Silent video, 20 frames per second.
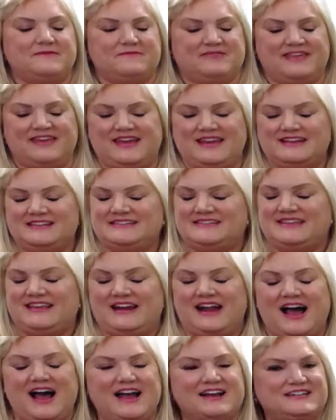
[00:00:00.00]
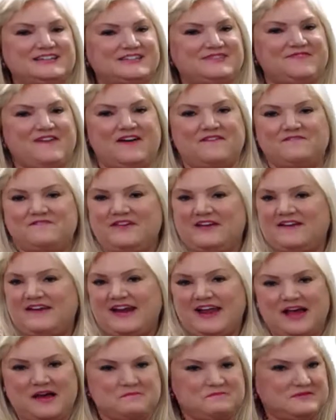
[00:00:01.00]
things that I just found
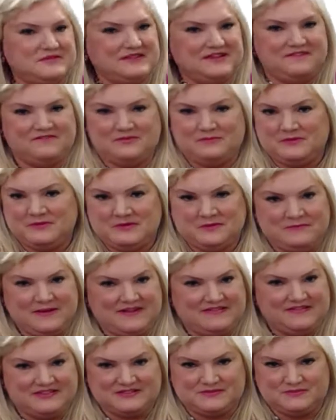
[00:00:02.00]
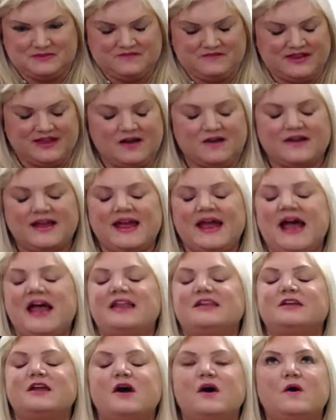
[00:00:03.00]
very unbelievable about this movie. Okay, I
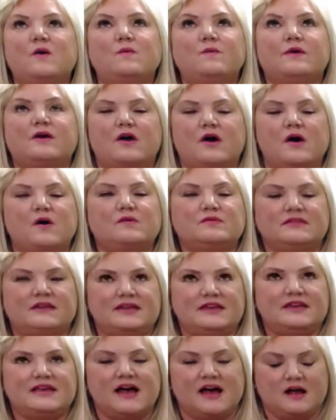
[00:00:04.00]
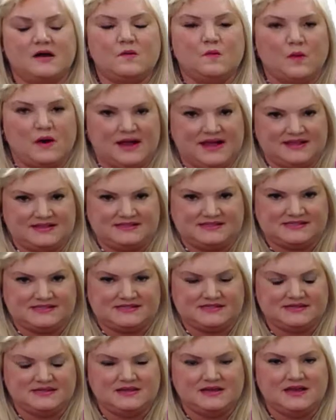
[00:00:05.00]
know we're only young
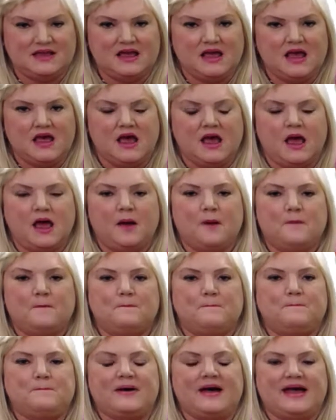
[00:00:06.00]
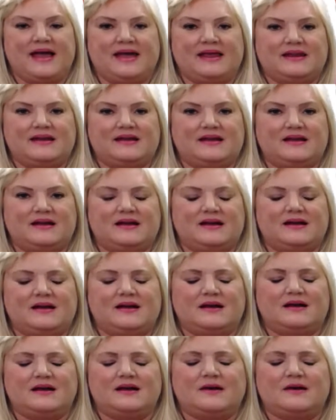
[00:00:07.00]
once, but,
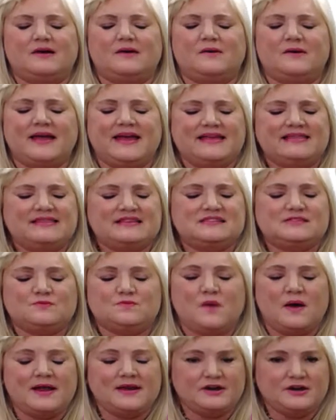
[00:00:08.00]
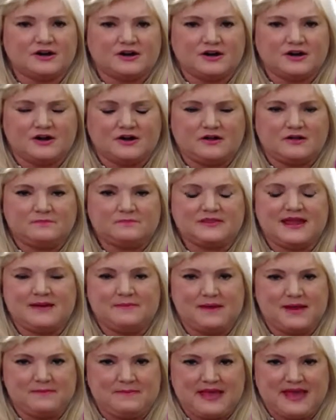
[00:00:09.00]
okay, this one girl played
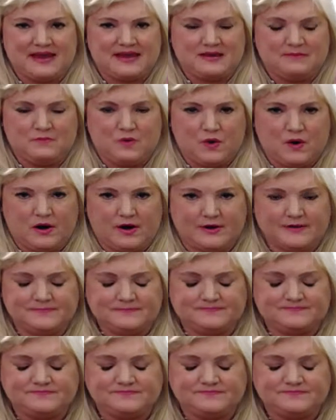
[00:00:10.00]
by Mandy Moore,